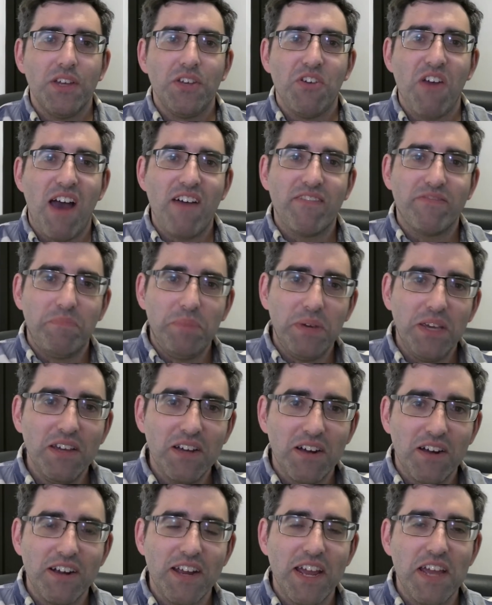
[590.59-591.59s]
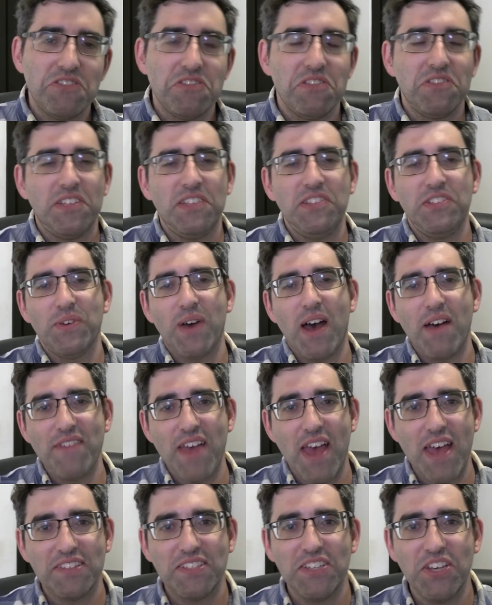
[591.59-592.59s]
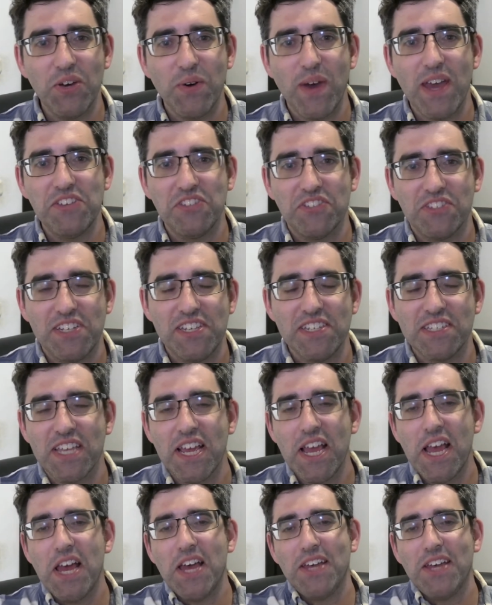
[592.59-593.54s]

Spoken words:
you have PR agencies, you have SEO agencies,